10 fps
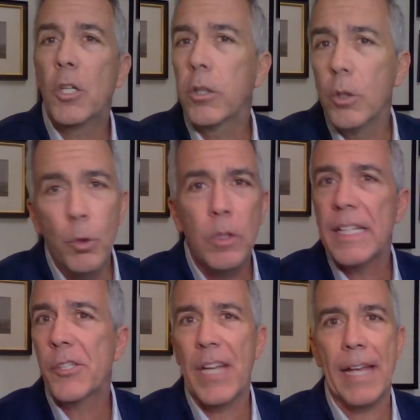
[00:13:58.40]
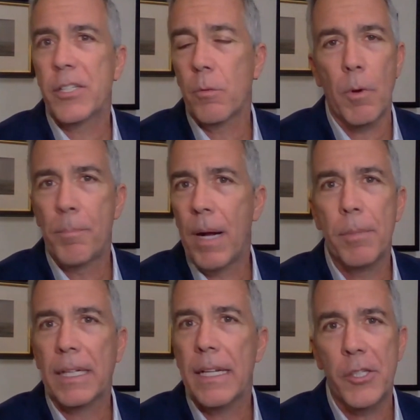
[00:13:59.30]
as clueless as the
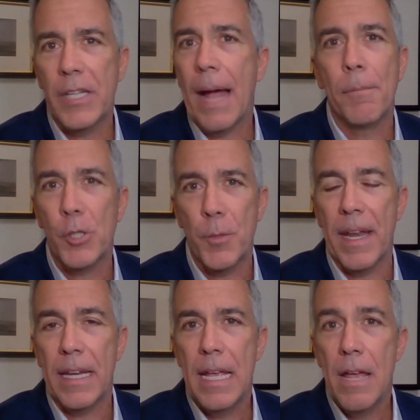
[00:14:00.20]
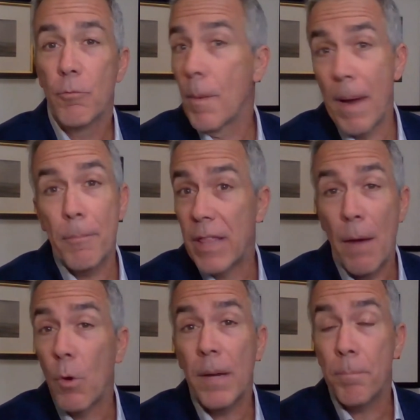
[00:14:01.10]
Republican establishment.
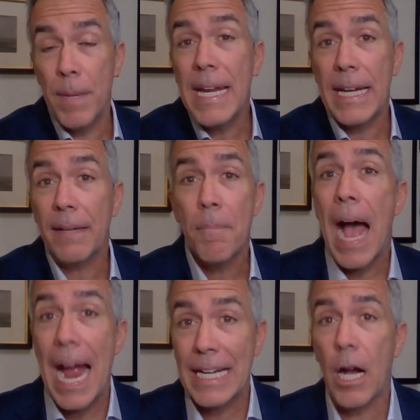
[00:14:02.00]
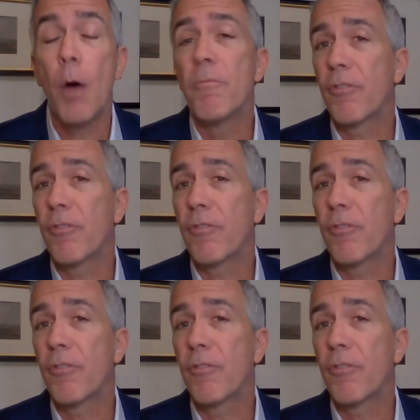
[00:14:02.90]
Remember, that wasn't me. I